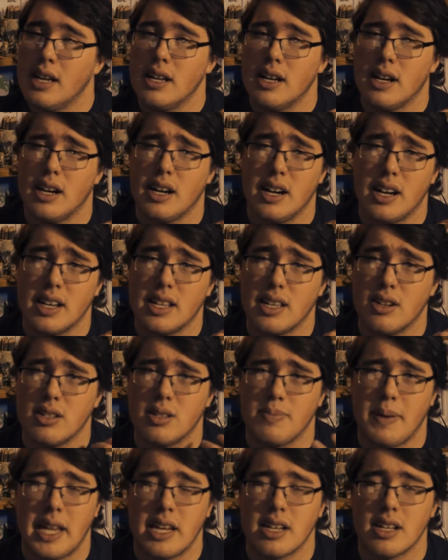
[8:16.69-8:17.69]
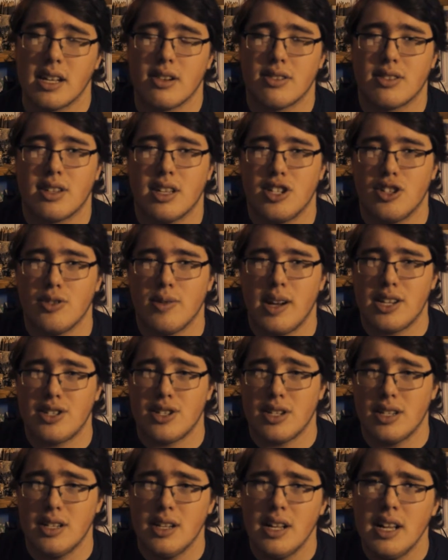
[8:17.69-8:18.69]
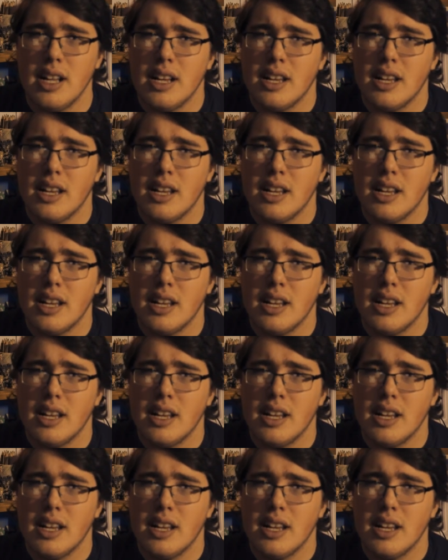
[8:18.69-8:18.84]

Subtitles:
you know, depending on your situation.